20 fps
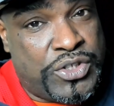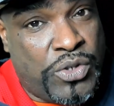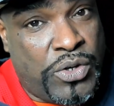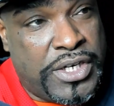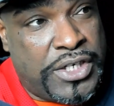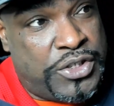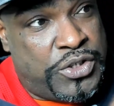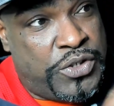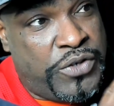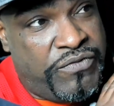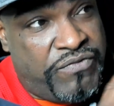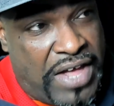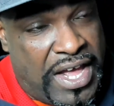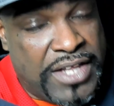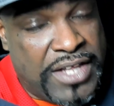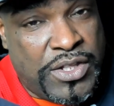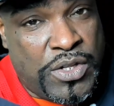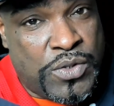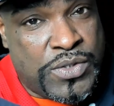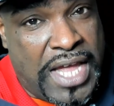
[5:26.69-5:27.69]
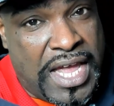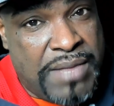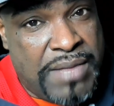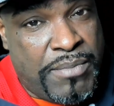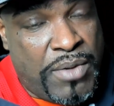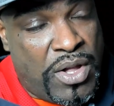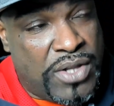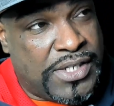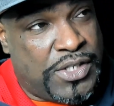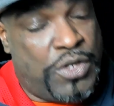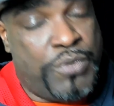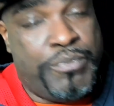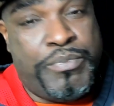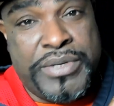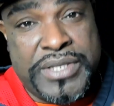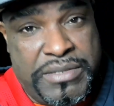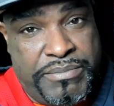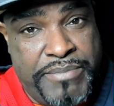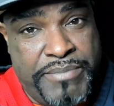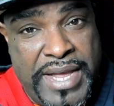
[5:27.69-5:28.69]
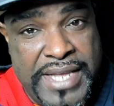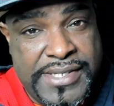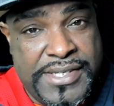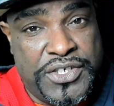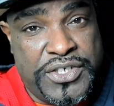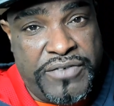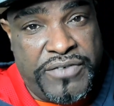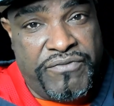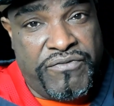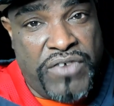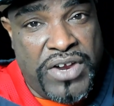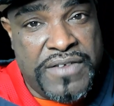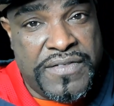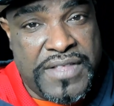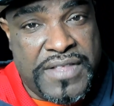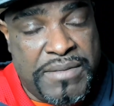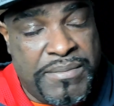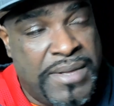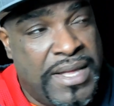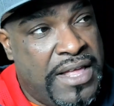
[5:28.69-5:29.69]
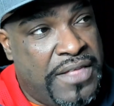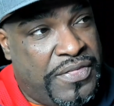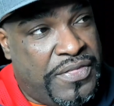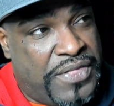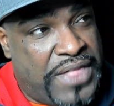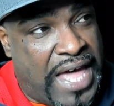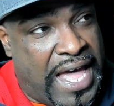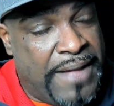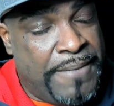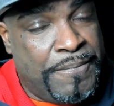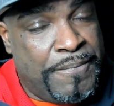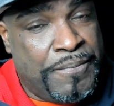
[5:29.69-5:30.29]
that you find those eyeballs and you put the message in front of them that